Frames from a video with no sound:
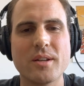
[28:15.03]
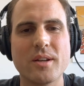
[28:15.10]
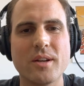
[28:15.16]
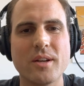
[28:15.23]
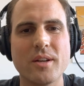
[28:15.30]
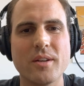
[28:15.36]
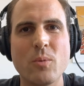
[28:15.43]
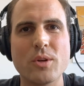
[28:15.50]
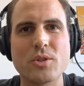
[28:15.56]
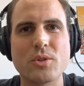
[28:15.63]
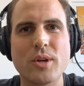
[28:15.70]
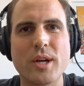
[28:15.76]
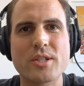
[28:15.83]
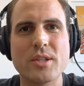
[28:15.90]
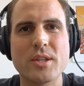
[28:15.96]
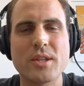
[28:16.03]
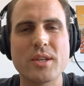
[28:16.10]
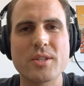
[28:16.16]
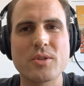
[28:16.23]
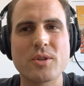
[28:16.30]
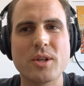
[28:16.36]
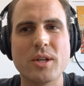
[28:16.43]
on what direction
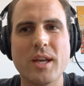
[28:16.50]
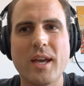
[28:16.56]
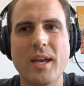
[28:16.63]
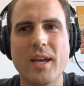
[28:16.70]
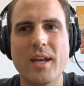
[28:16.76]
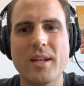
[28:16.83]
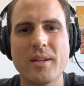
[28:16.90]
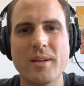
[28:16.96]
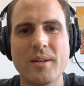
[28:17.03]
things are going to head.